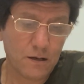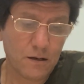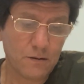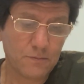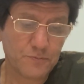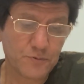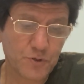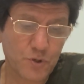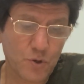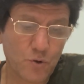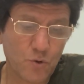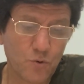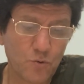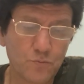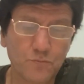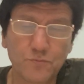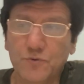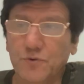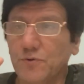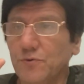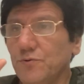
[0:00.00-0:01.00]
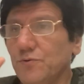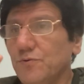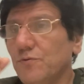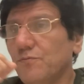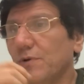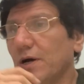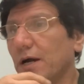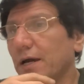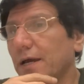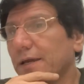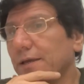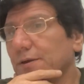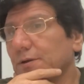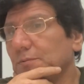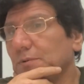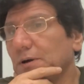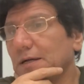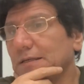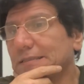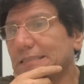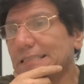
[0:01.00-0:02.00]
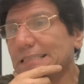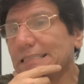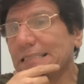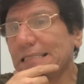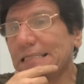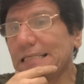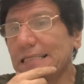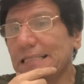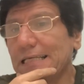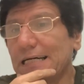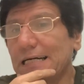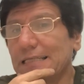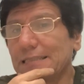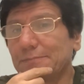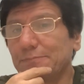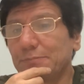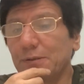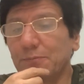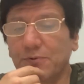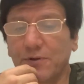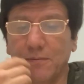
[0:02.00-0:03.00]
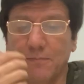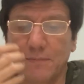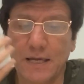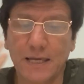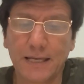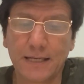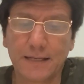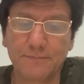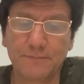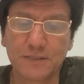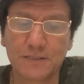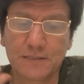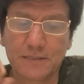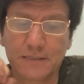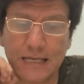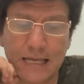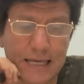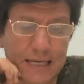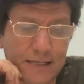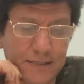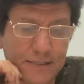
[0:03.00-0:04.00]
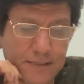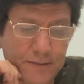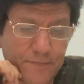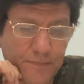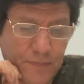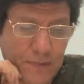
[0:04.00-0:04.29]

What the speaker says: so you might see that people make mistakes